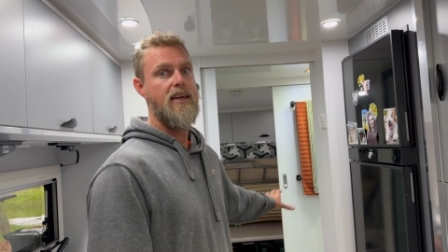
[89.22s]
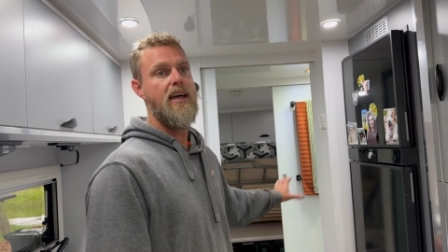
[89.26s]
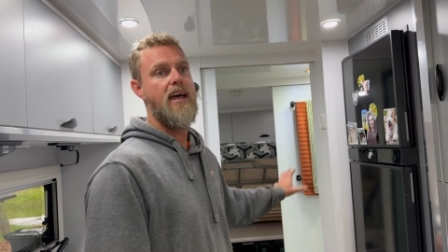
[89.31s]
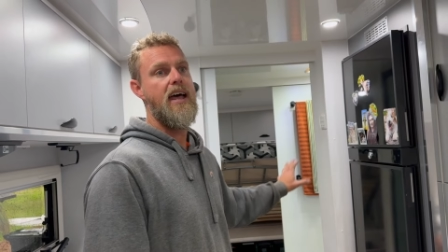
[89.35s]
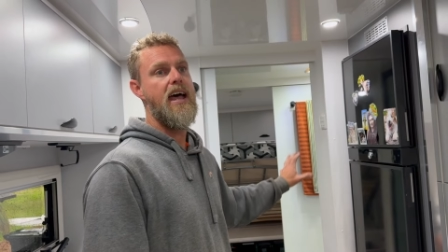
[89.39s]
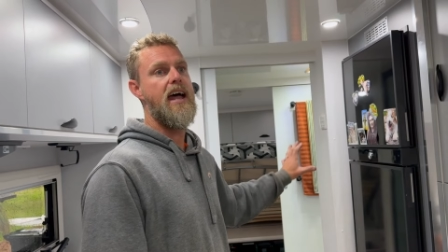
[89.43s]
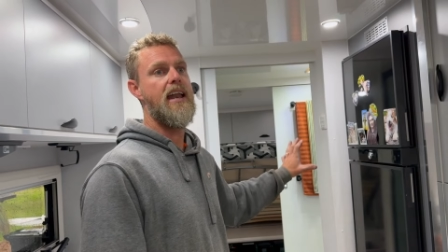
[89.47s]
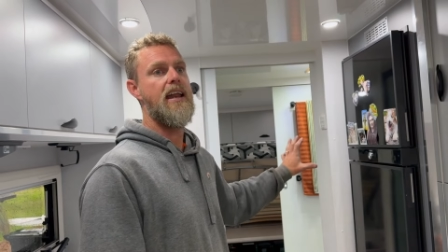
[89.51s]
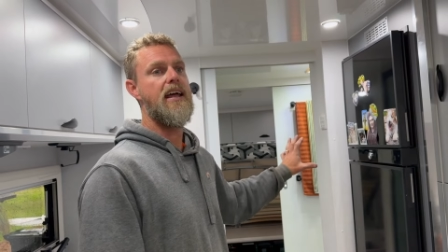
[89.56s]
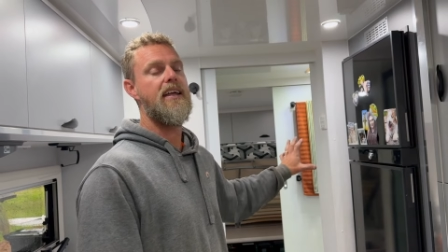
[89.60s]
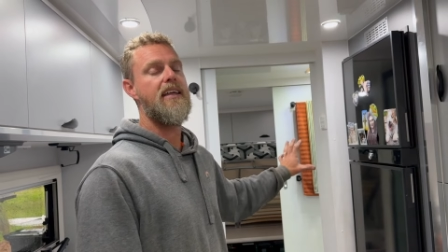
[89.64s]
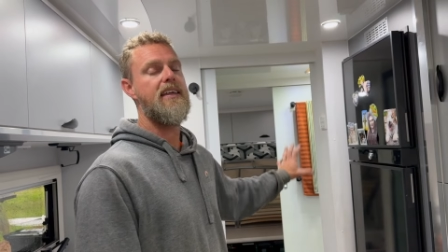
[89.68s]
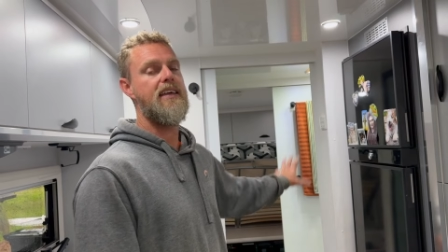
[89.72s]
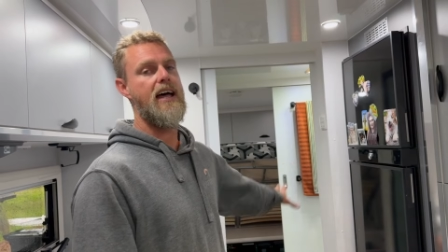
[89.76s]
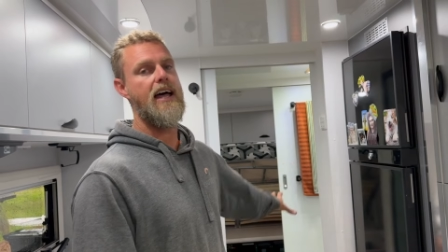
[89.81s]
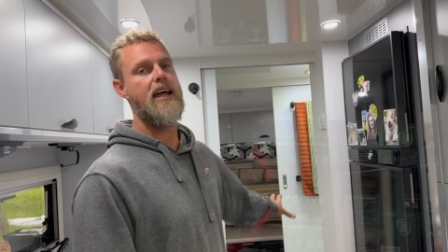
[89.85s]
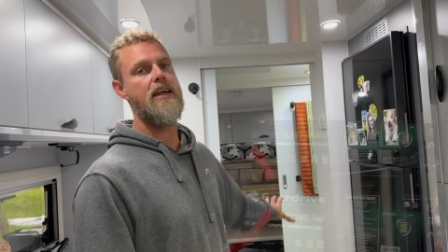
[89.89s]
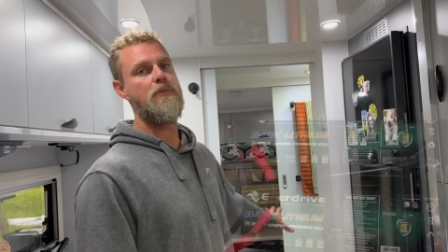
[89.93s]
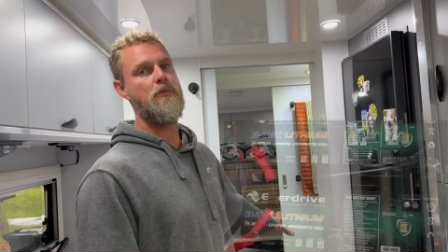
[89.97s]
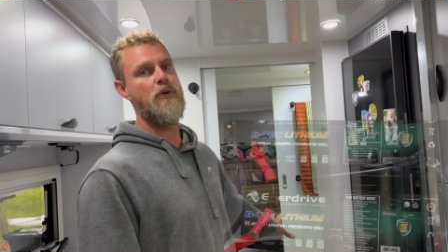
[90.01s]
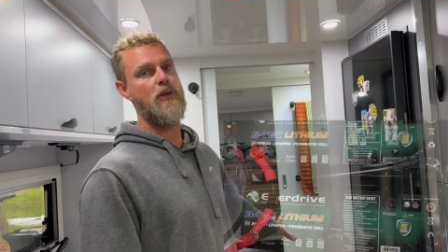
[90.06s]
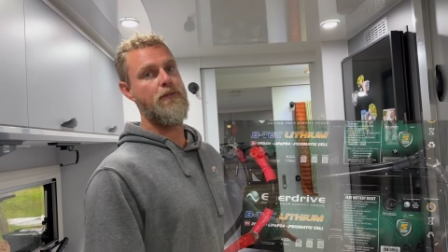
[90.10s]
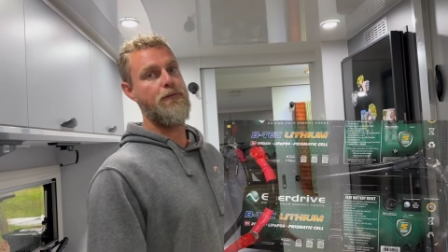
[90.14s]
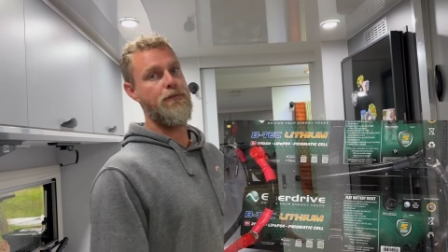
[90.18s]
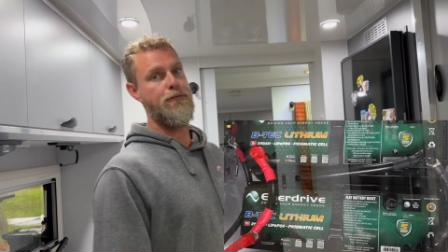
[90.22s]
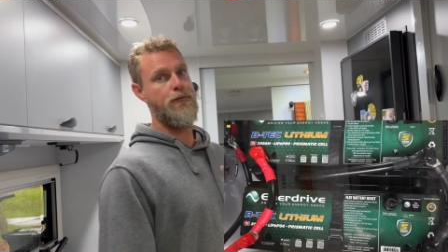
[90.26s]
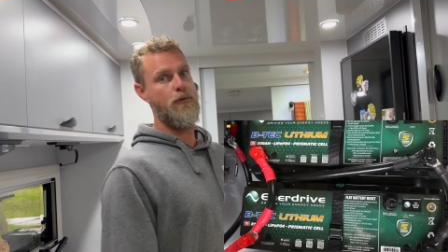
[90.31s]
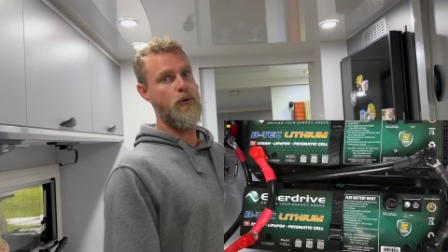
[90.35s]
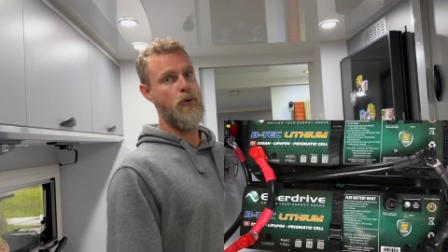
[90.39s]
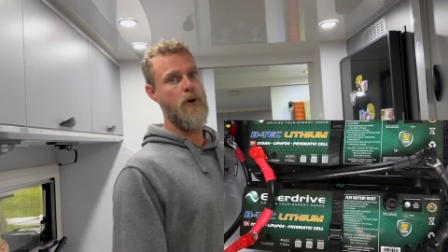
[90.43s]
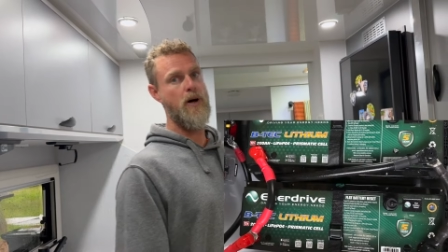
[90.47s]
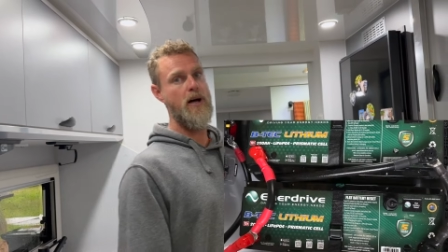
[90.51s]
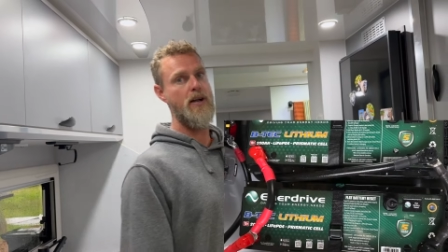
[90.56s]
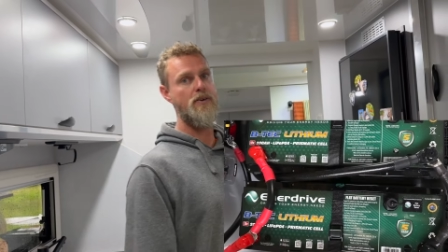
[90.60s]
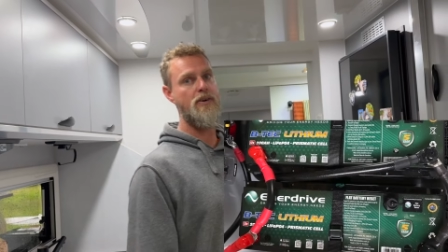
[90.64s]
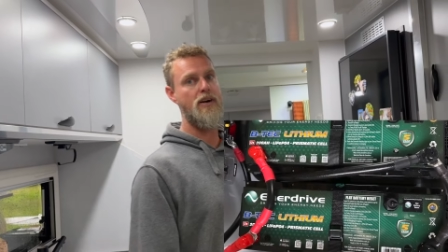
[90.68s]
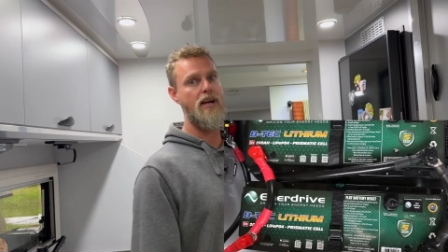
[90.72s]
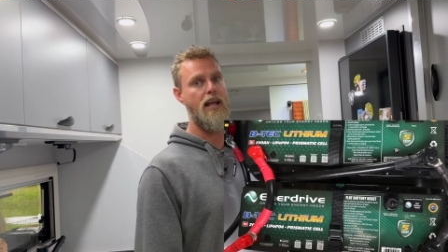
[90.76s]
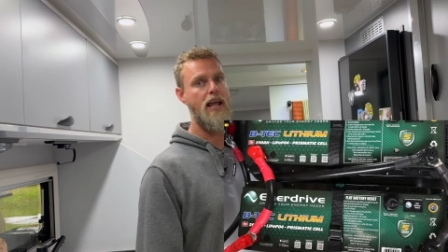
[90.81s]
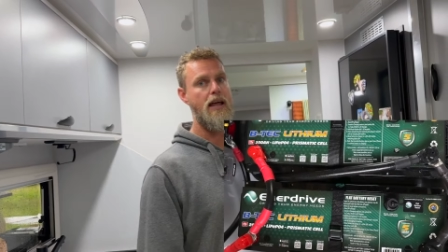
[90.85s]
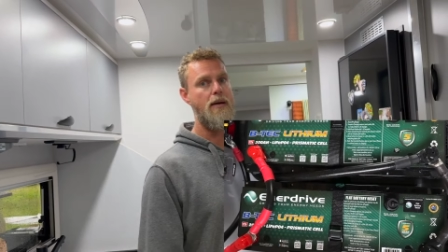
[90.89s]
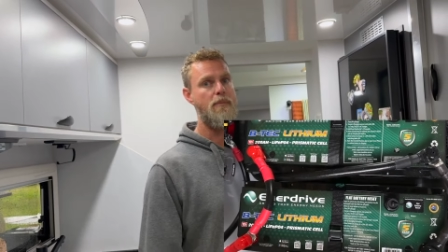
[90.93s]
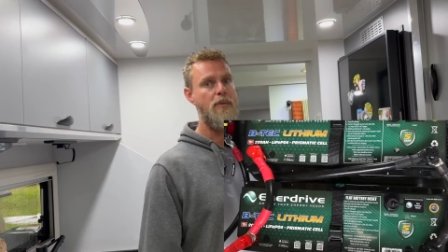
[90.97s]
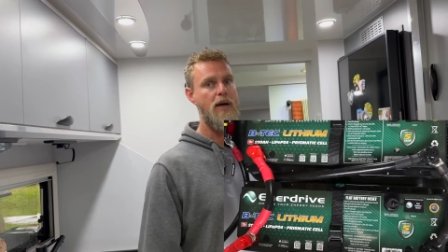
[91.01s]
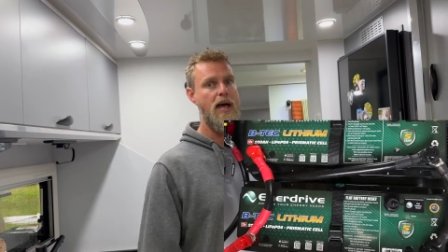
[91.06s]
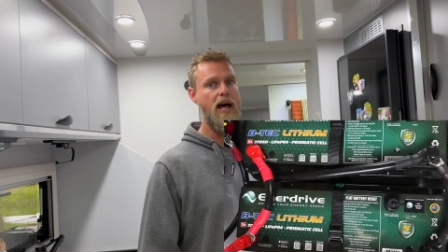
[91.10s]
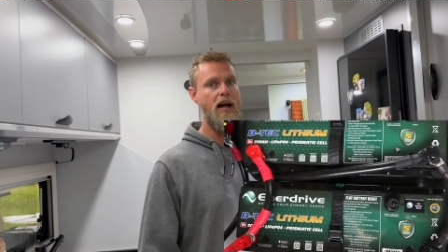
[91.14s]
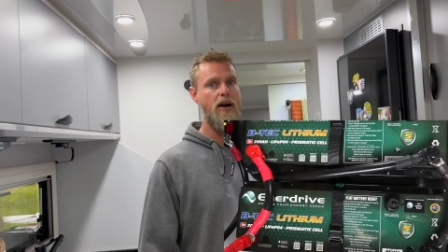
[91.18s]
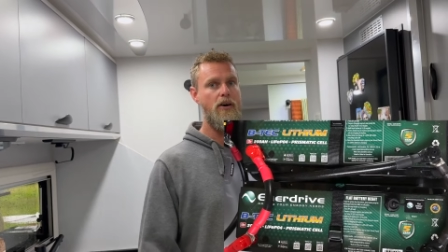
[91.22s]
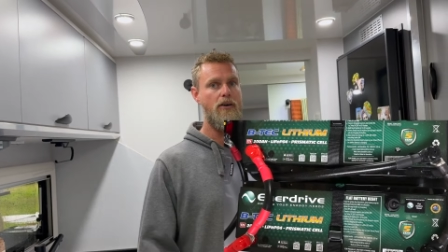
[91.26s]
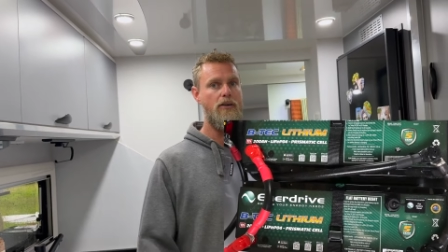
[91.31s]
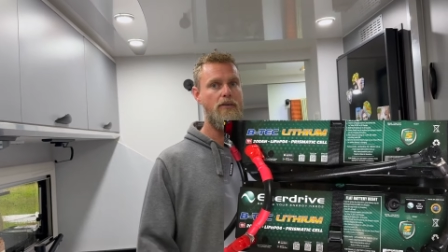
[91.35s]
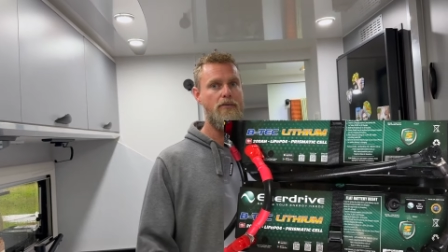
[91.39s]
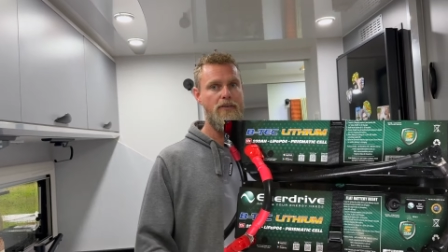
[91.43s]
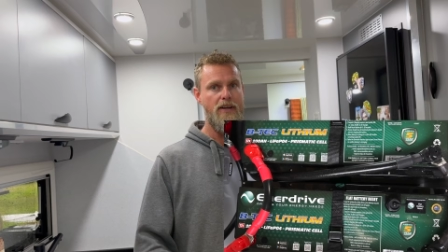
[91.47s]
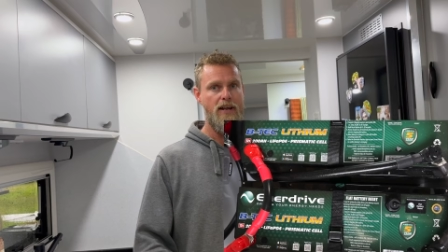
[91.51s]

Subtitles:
and it came with 400 amp hour of